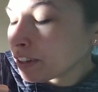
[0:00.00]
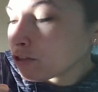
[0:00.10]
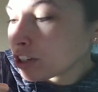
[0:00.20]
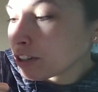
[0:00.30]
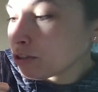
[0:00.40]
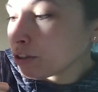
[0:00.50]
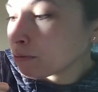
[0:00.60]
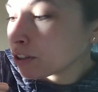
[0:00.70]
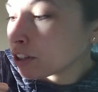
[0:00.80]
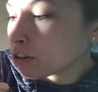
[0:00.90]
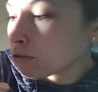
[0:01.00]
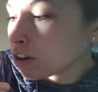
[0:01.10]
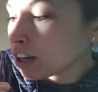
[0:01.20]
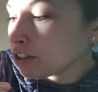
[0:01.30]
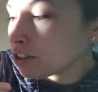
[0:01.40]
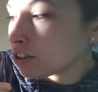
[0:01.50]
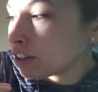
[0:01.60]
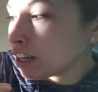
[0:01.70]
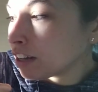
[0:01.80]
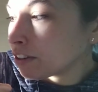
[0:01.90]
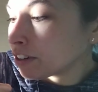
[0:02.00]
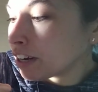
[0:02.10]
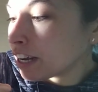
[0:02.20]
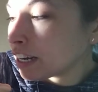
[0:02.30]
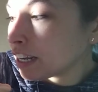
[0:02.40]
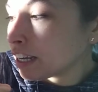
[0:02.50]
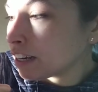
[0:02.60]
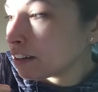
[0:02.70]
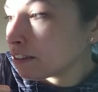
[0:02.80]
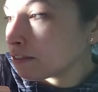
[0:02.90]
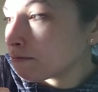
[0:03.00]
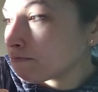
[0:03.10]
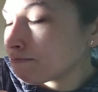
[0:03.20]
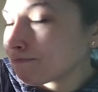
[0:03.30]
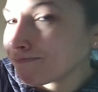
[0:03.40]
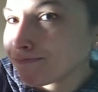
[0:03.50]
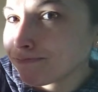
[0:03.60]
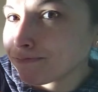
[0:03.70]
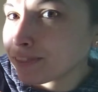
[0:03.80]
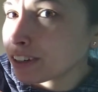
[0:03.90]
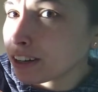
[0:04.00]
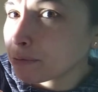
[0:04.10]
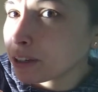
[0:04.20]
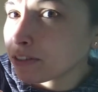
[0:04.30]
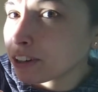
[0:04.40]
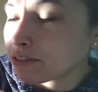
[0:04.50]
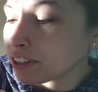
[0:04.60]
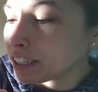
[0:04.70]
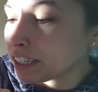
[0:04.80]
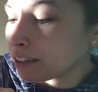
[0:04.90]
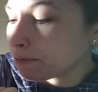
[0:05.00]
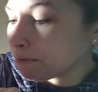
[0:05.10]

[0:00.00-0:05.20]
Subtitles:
Chester and Wilson crossed to the other and hid. They're not being very friendly.